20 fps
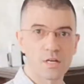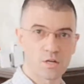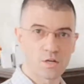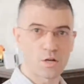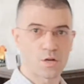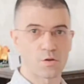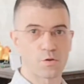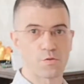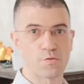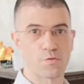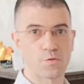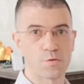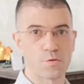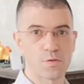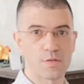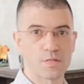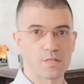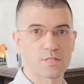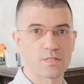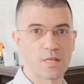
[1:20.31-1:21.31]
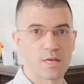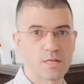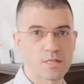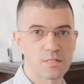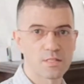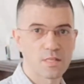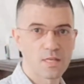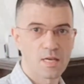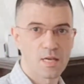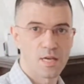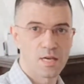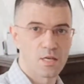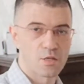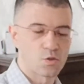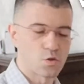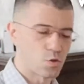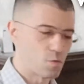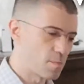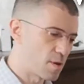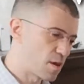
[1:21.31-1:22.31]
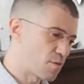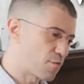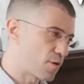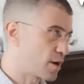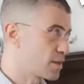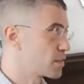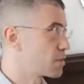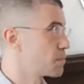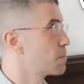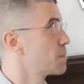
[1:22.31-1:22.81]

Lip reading: to run you through these things, so you may find them